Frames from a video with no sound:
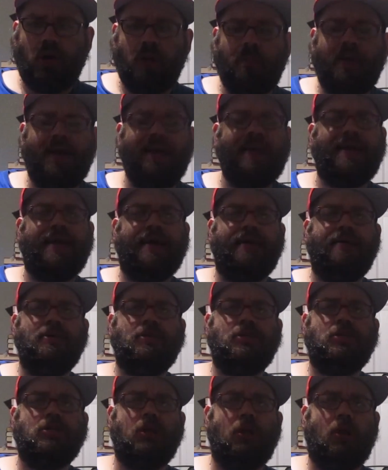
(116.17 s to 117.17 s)
by Karen
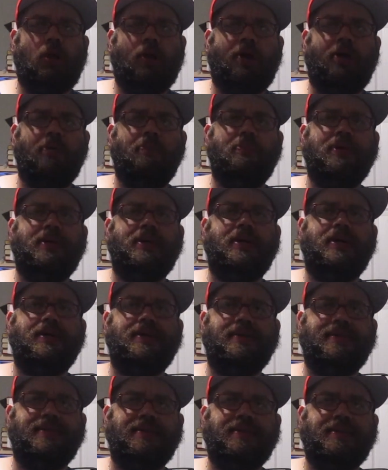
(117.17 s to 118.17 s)
Slaughter
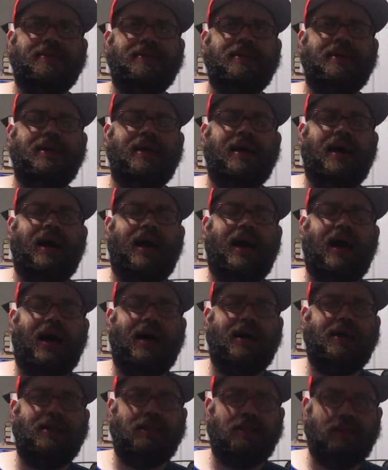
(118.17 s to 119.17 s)
because
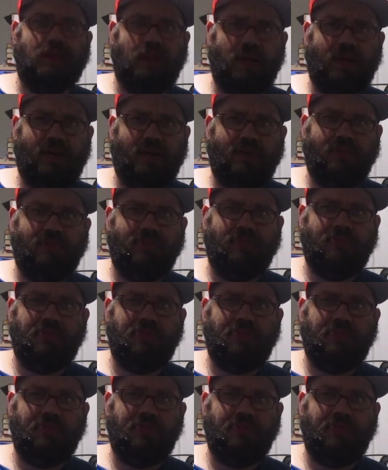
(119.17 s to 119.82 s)
I love